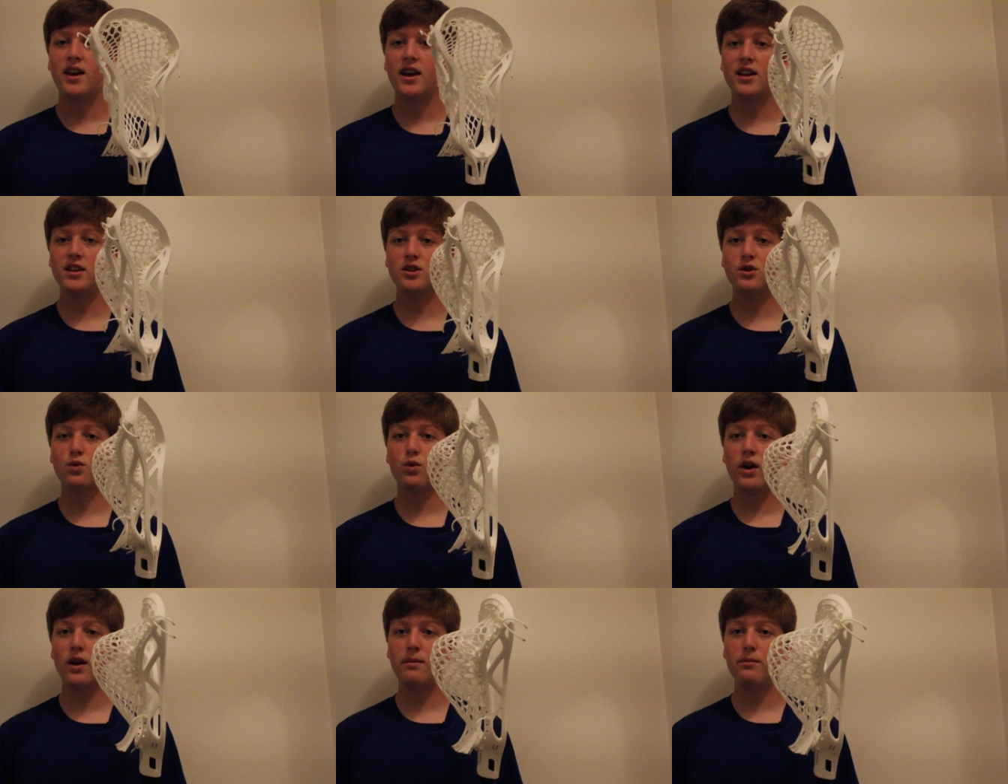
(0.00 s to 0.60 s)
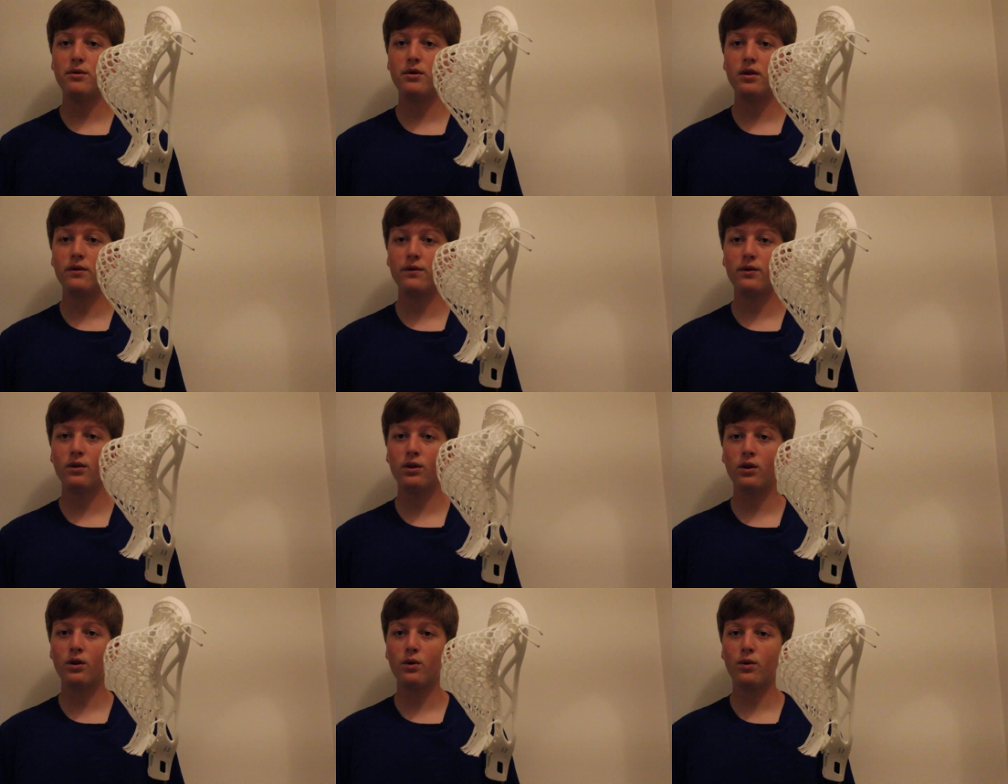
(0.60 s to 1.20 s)
It's quite
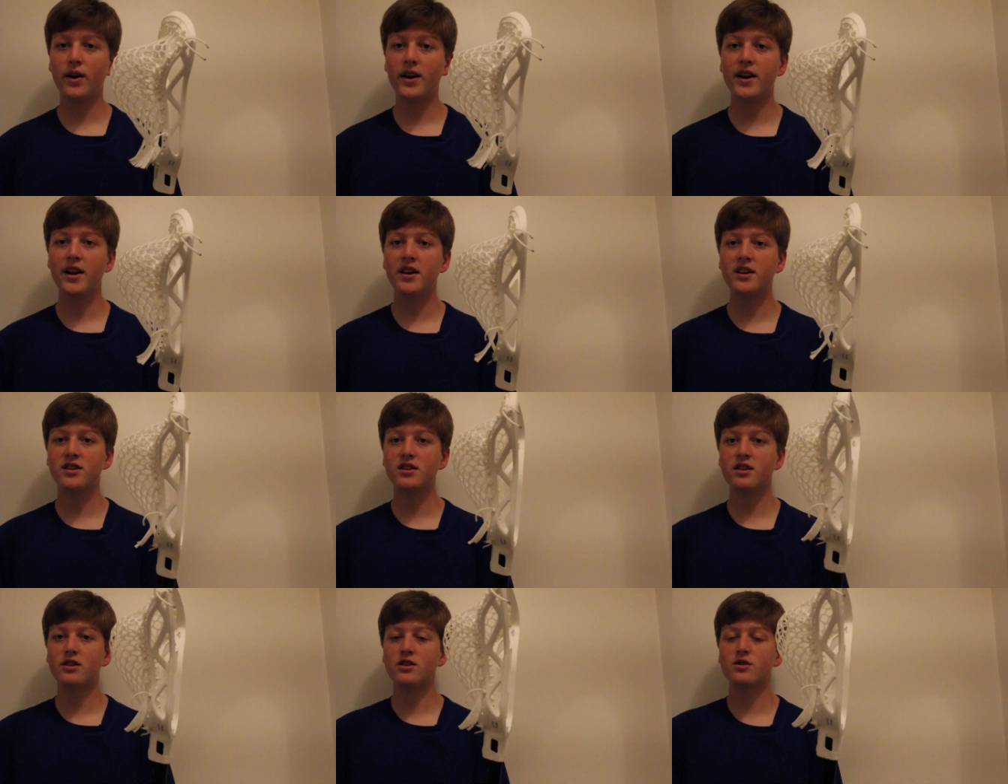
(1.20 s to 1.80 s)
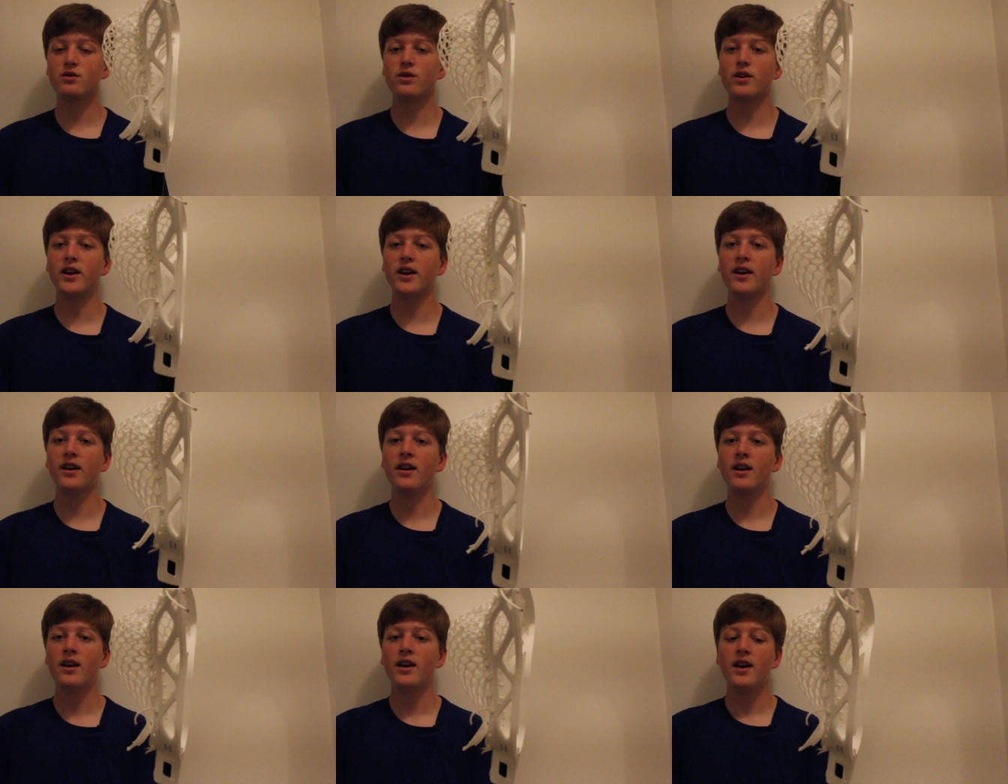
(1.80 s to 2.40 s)
beautiful, quite easy to
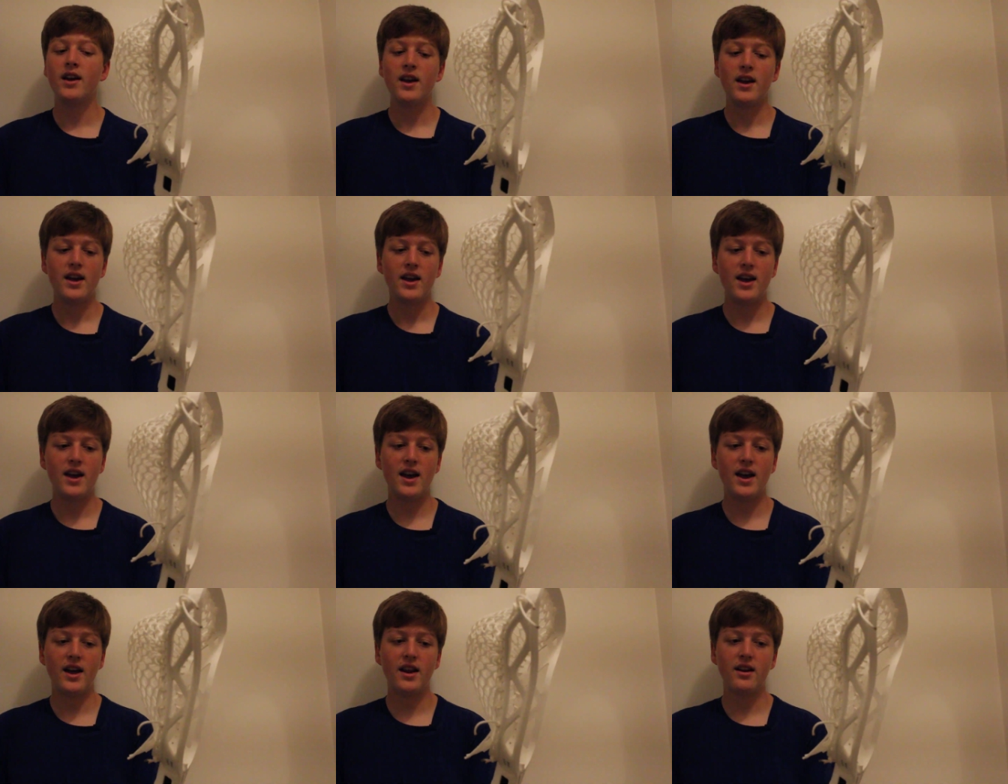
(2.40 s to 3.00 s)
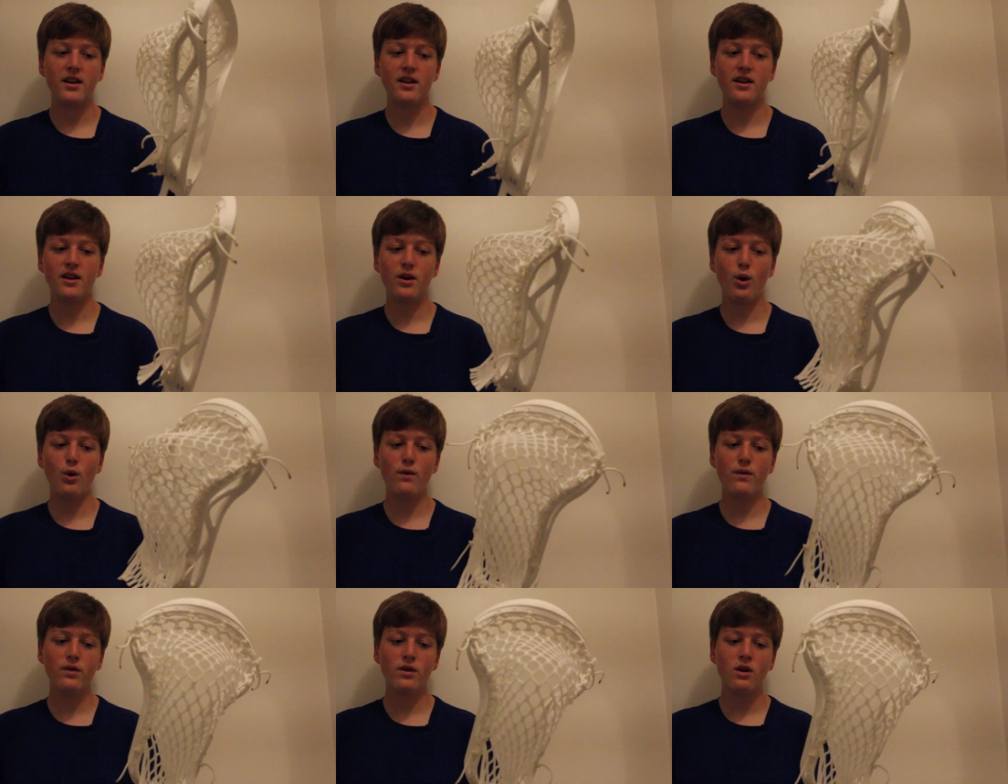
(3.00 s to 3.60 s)
string, and
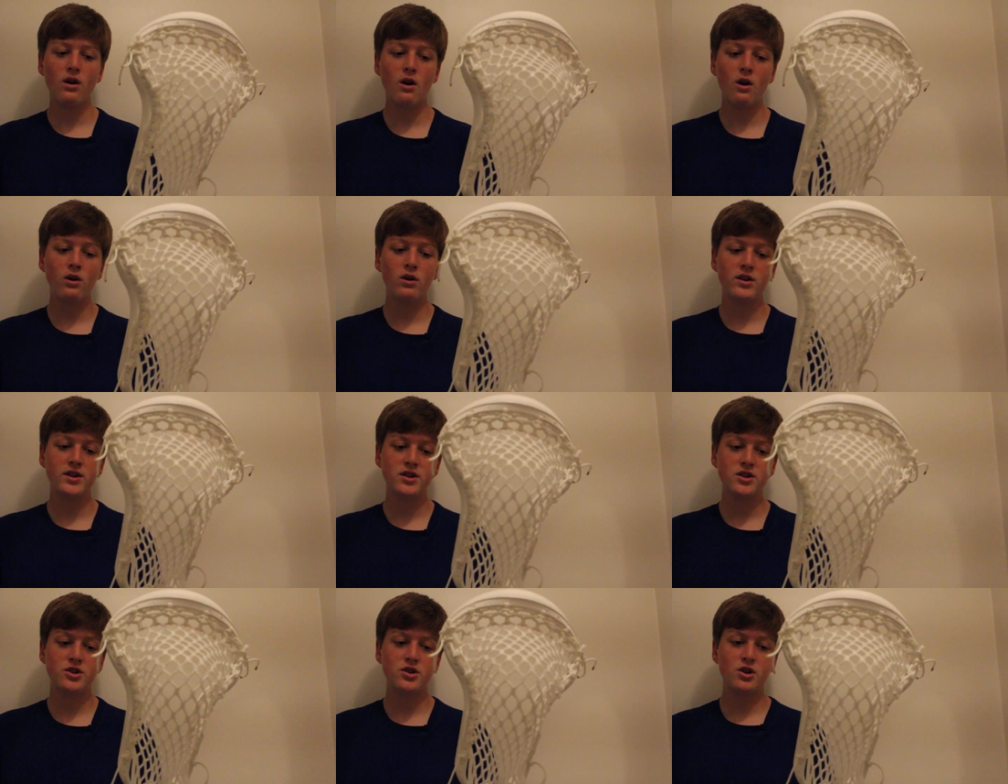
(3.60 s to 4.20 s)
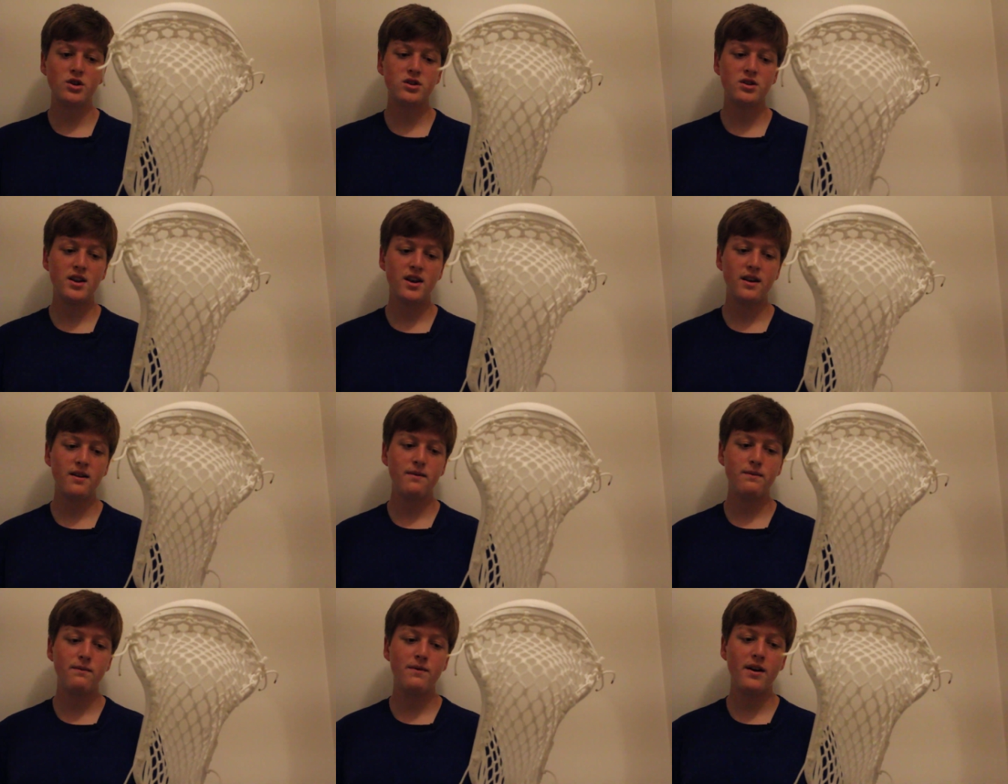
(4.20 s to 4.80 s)
overall is just
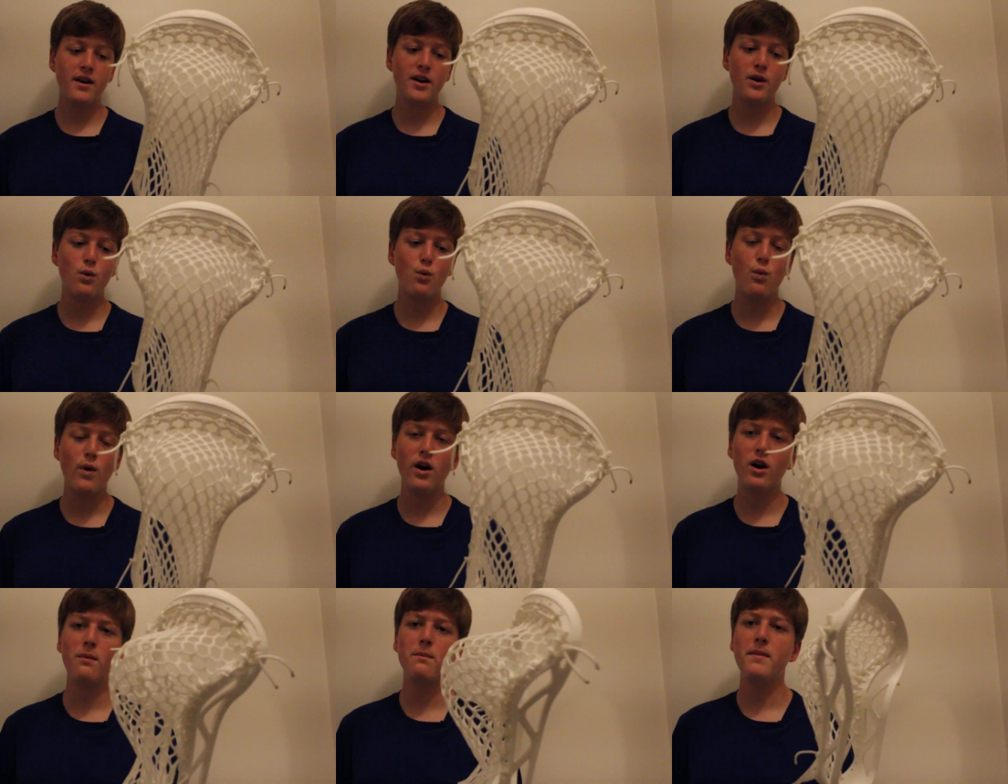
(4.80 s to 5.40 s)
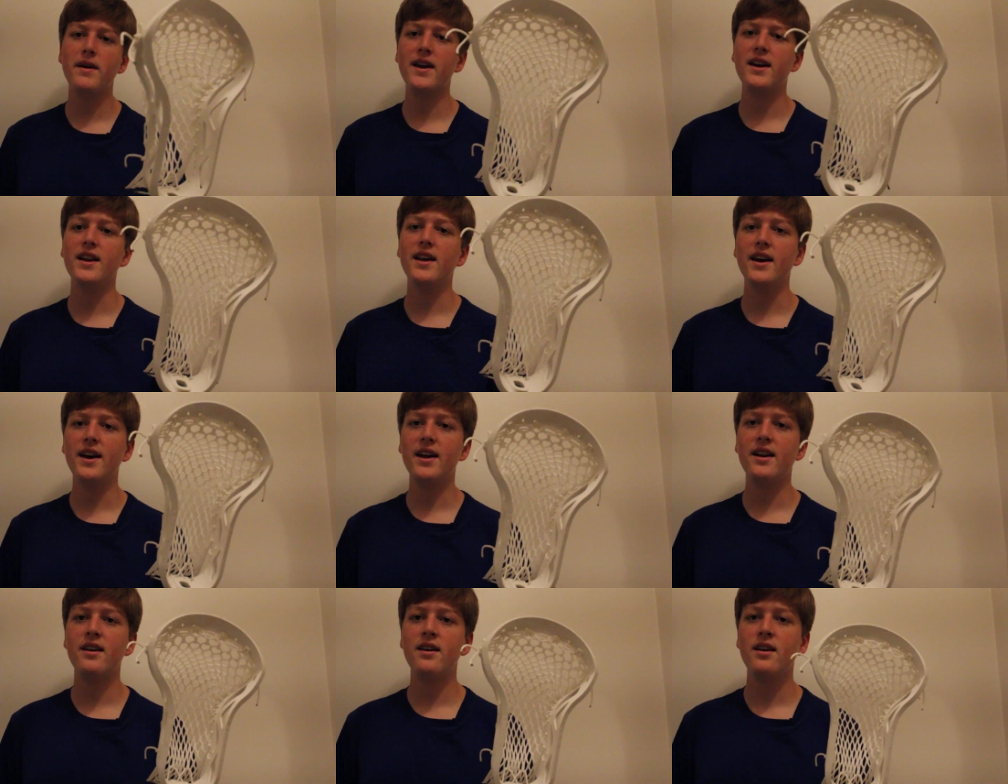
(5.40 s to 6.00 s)
a very well-made
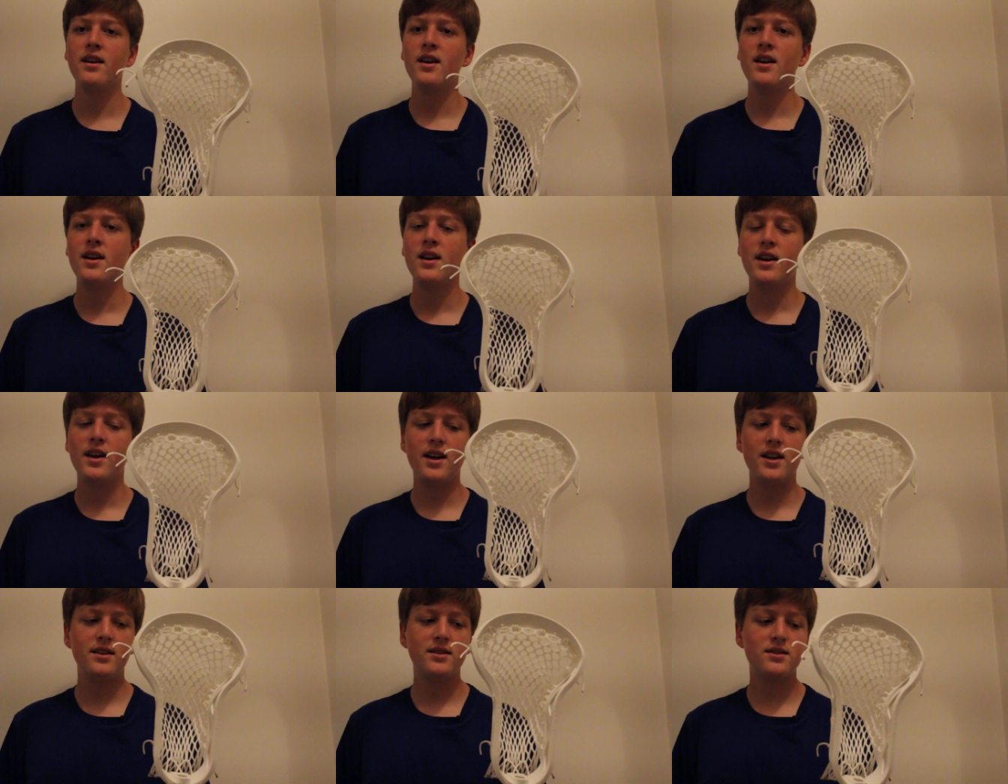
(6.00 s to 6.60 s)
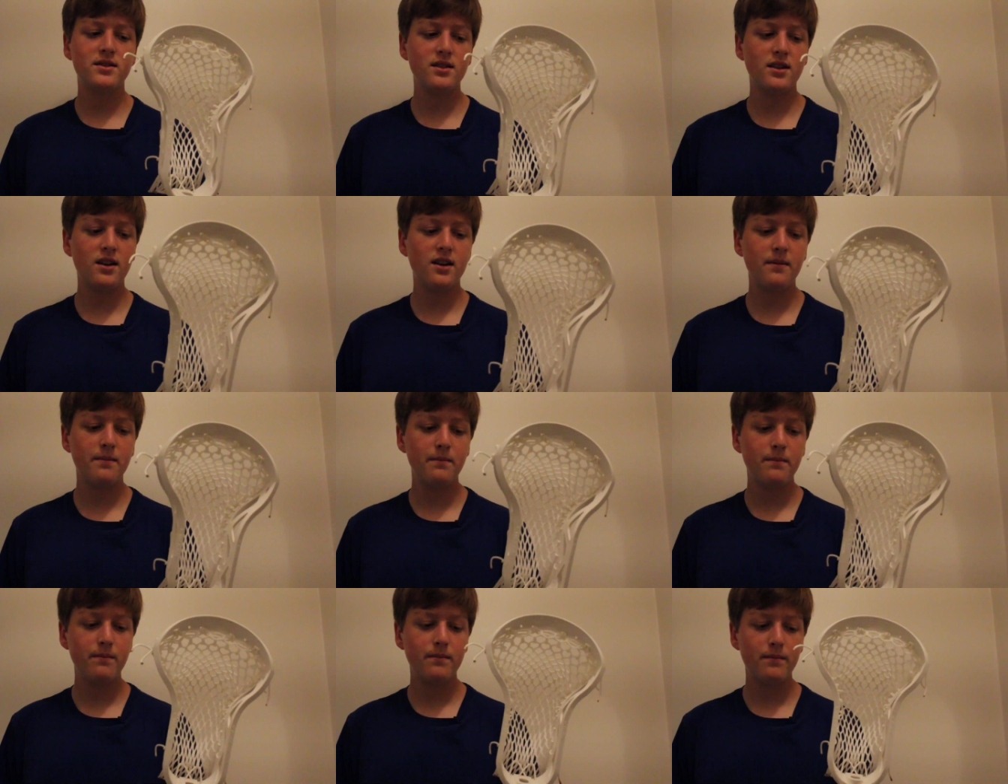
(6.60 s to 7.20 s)
head. It's,
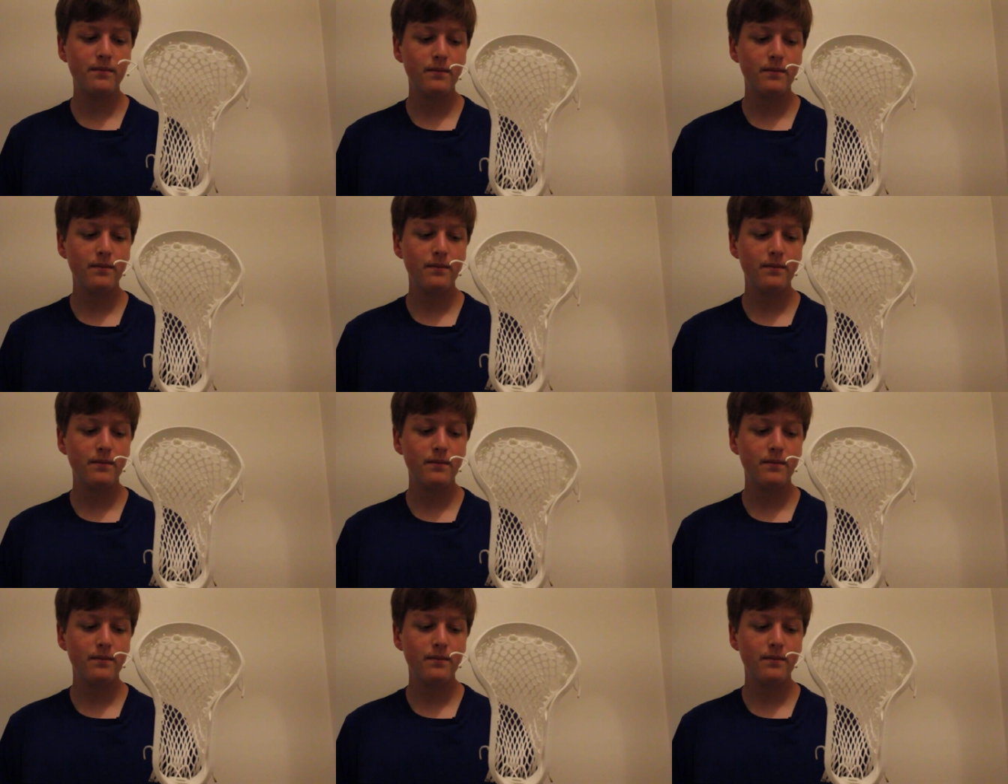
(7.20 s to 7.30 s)
um,